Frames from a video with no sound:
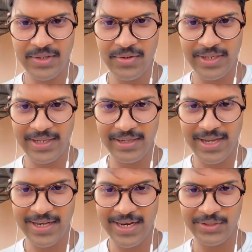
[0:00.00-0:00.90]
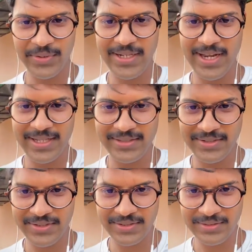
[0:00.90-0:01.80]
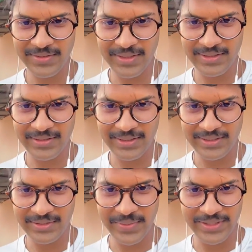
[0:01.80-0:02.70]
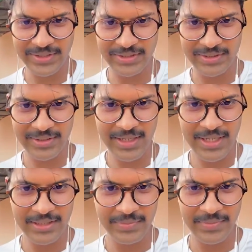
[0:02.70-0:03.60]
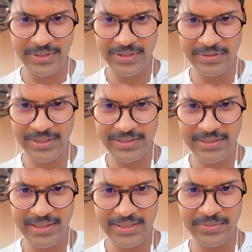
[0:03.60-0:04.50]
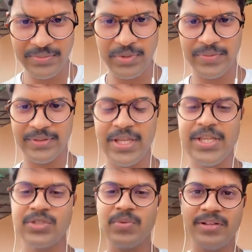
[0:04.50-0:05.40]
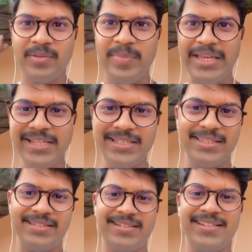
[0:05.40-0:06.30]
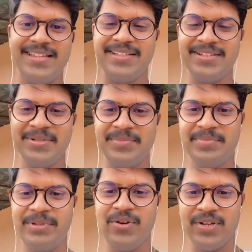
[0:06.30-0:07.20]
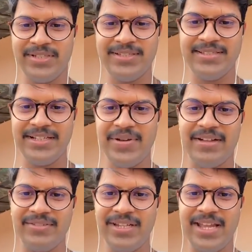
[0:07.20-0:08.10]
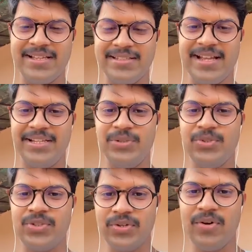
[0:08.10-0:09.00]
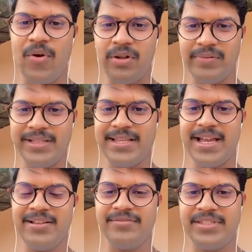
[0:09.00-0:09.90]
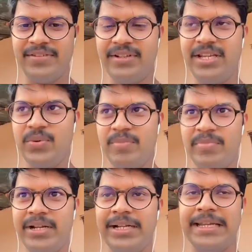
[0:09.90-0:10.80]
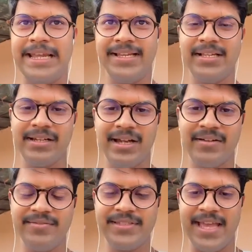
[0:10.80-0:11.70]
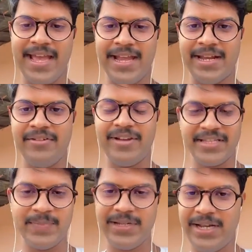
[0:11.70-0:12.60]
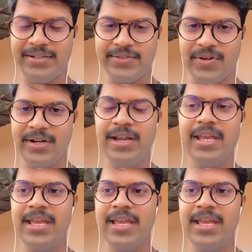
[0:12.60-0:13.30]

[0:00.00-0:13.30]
Okay, I'll quickly answer Nandini's question. Where did you take as an artist when working with? So one of the biggest precautions that you have to take is that you should always have safety equipment like gloves and respirators on.